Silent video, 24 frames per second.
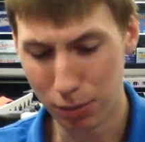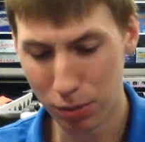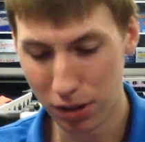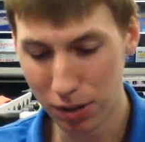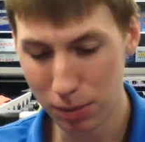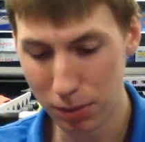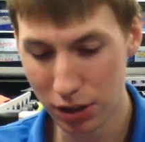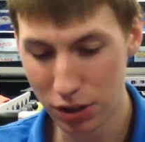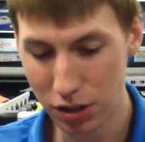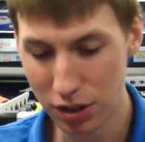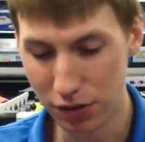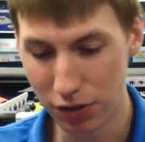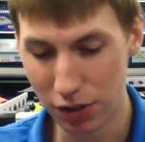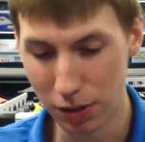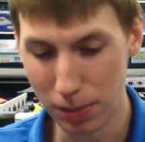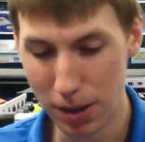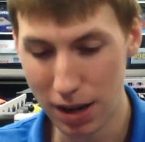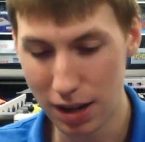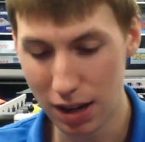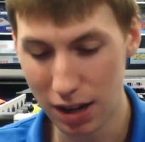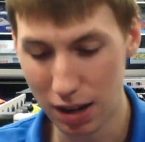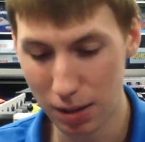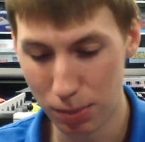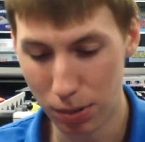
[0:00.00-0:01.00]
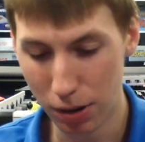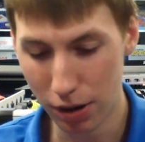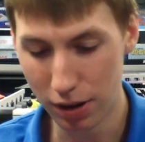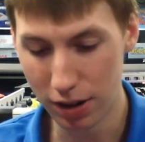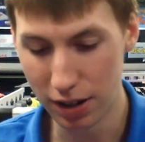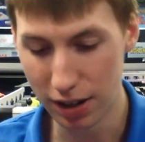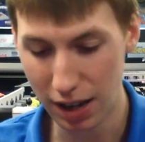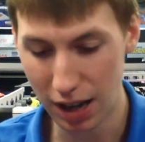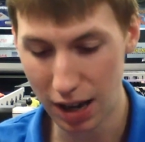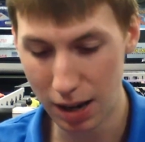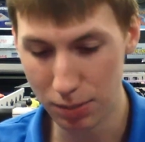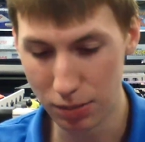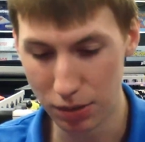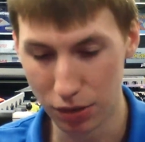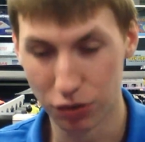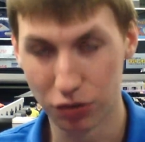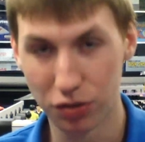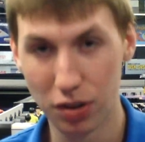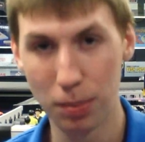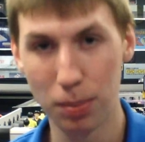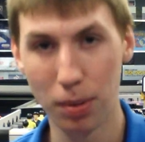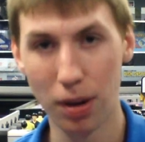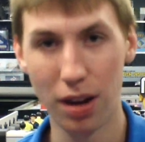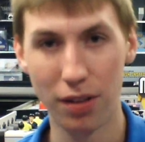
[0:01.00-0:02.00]
pretty much, if you're making a party game,
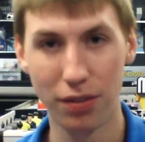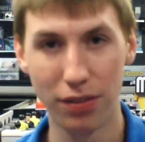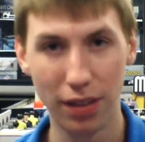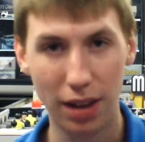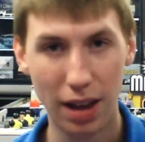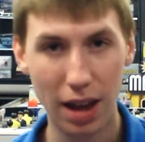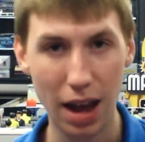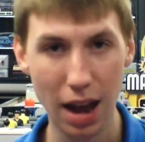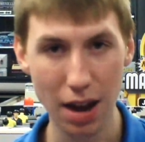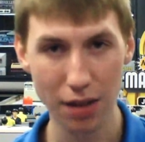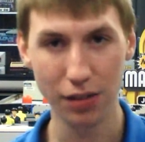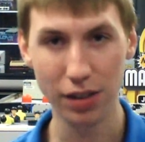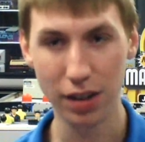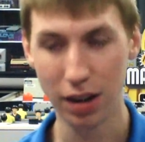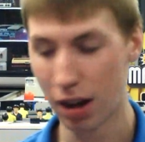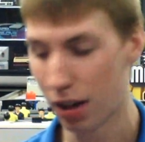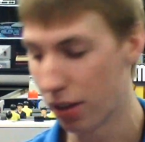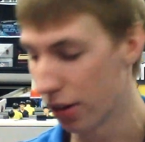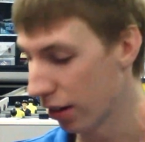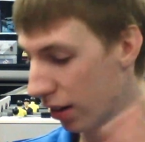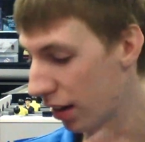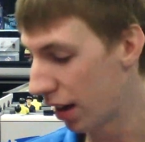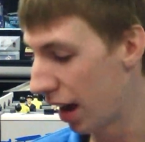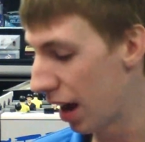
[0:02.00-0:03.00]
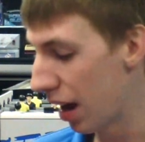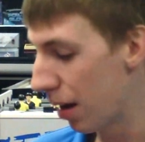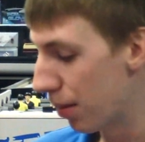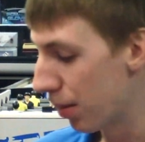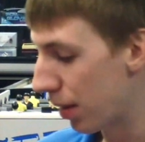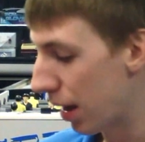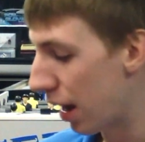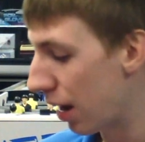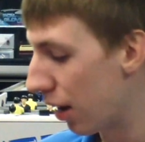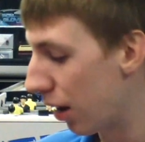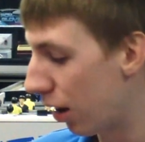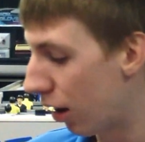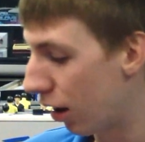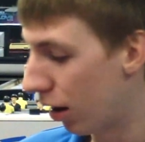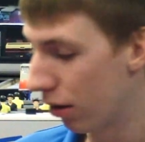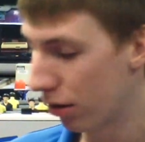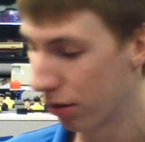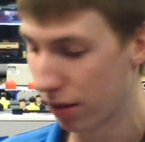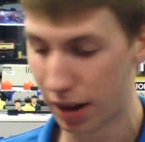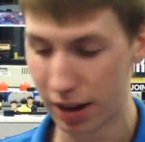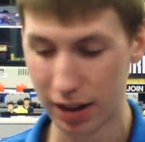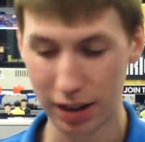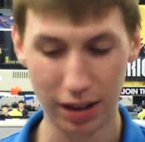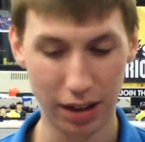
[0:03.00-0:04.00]
just rip off every other game that
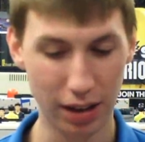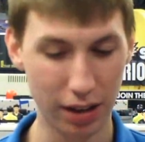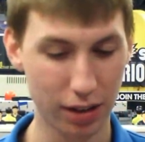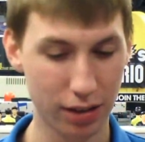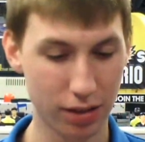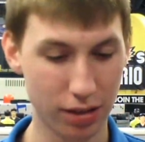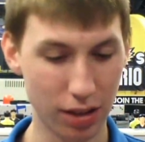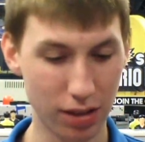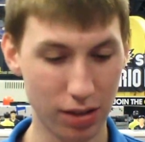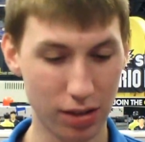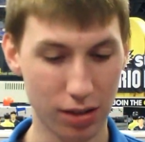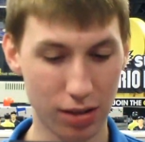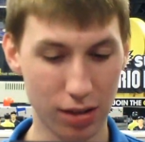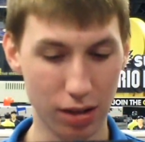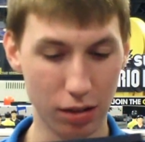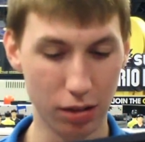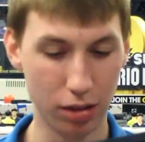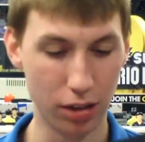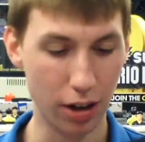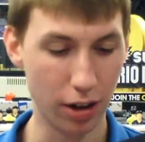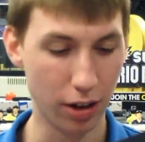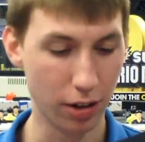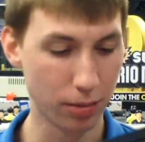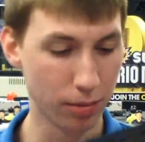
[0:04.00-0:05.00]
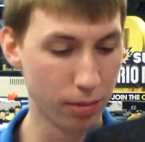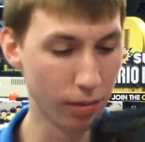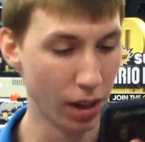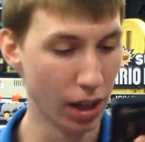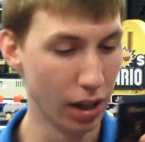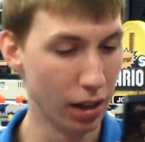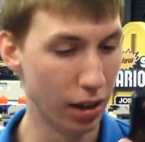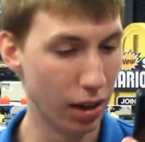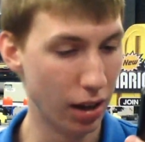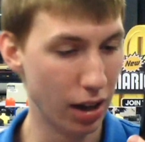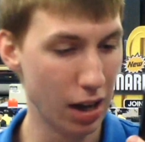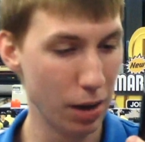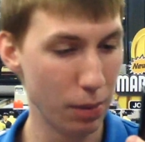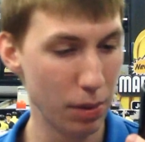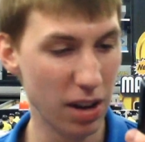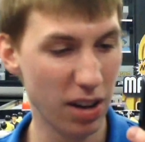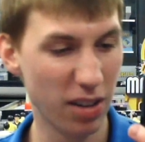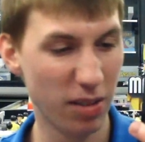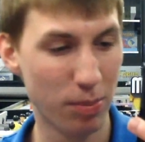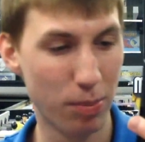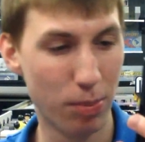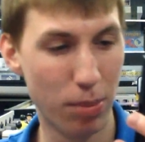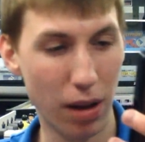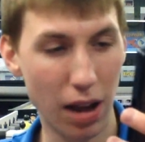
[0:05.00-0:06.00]
already exists out there. Here we
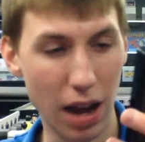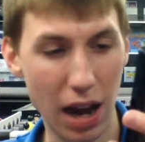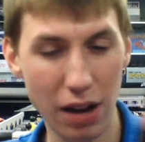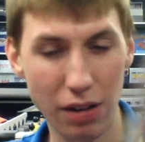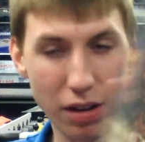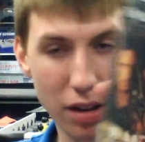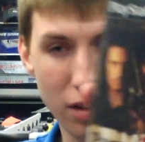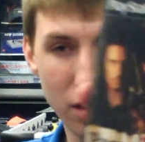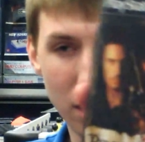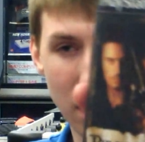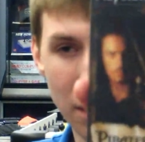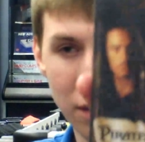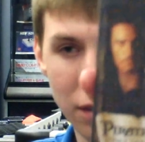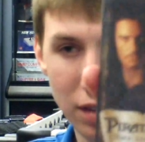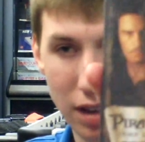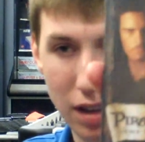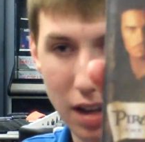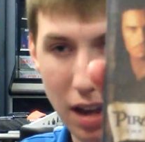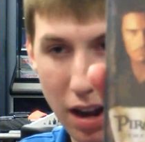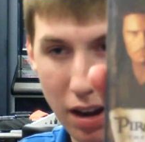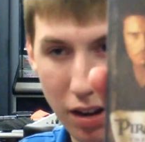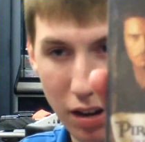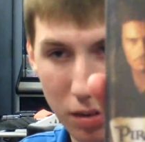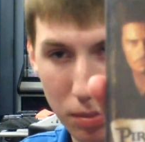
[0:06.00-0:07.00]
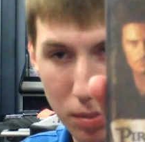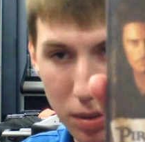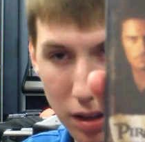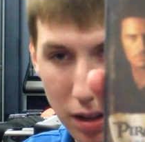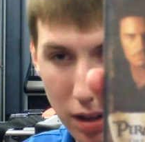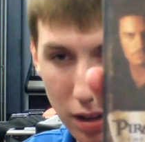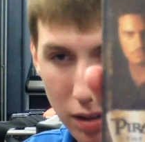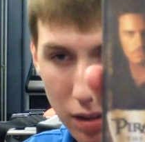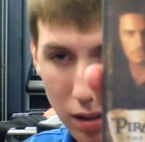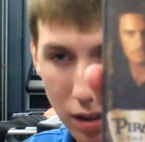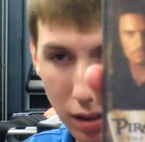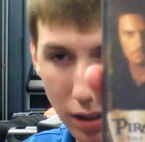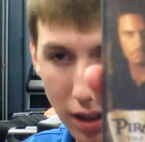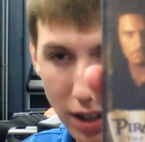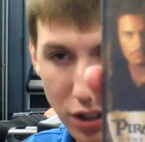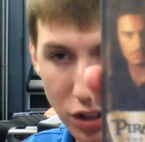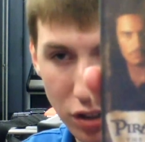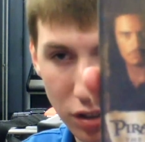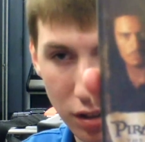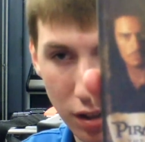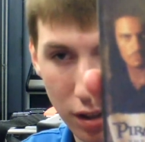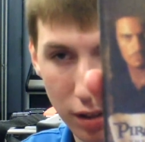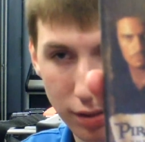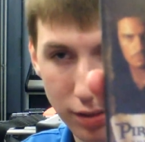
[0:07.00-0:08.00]
have Pirates of the Caribbean, The
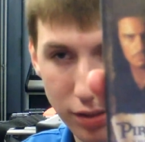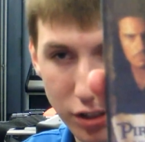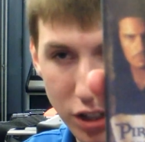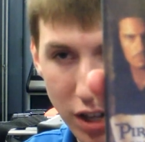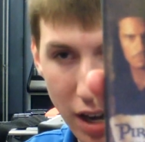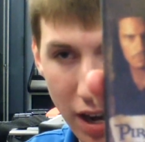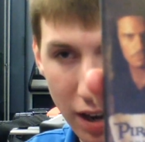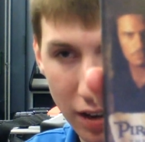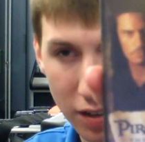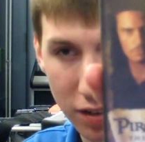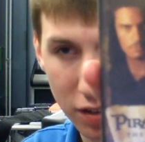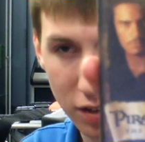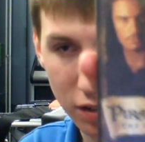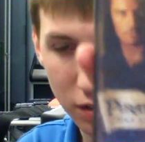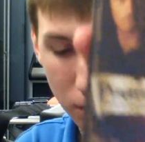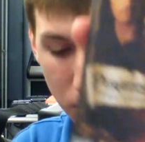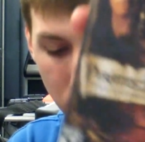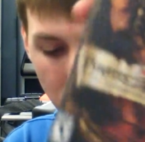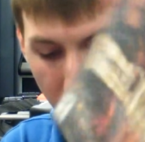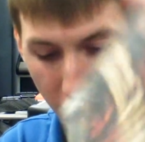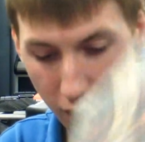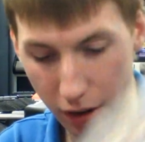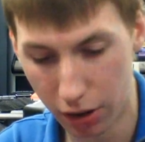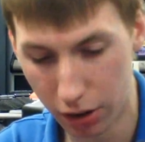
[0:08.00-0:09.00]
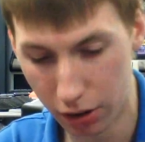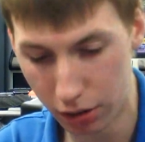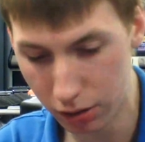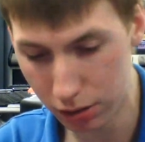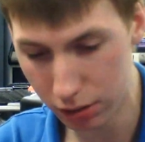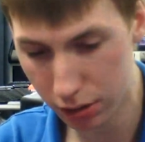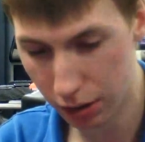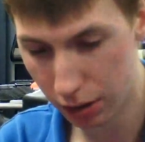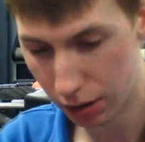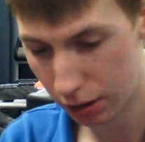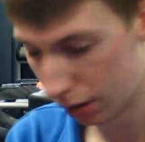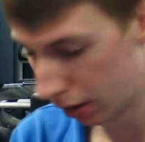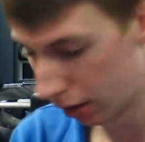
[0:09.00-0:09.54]
Legend of Jack Sparrow.